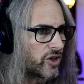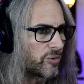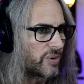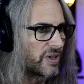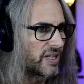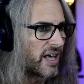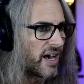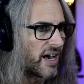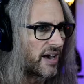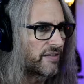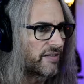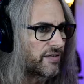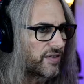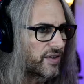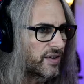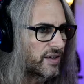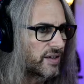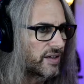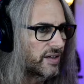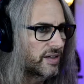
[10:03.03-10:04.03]
Adobe
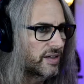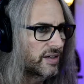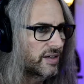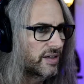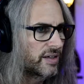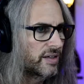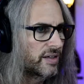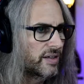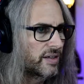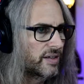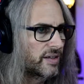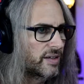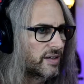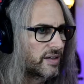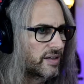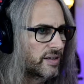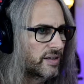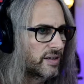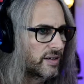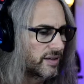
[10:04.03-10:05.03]
Live.
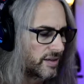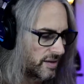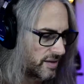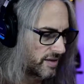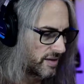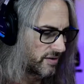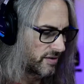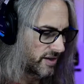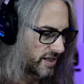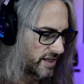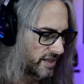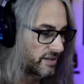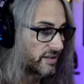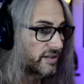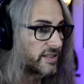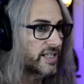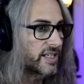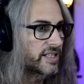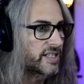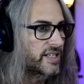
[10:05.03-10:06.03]
All right,
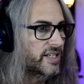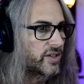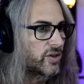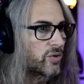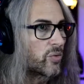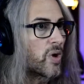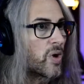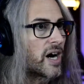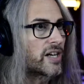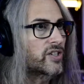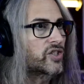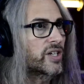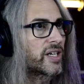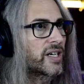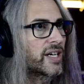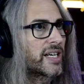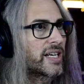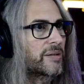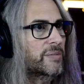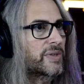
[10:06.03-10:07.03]
to continue
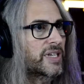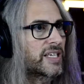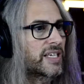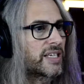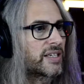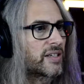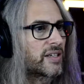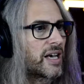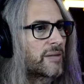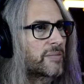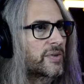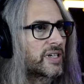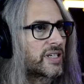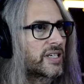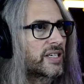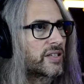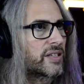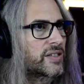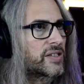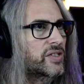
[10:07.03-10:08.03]
watching, and I'm going to kill, I'm going to
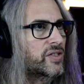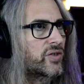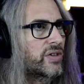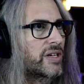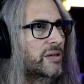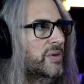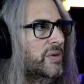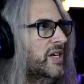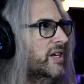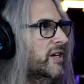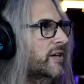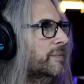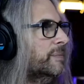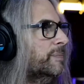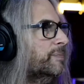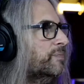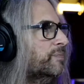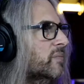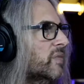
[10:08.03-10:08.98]
kill the stream here.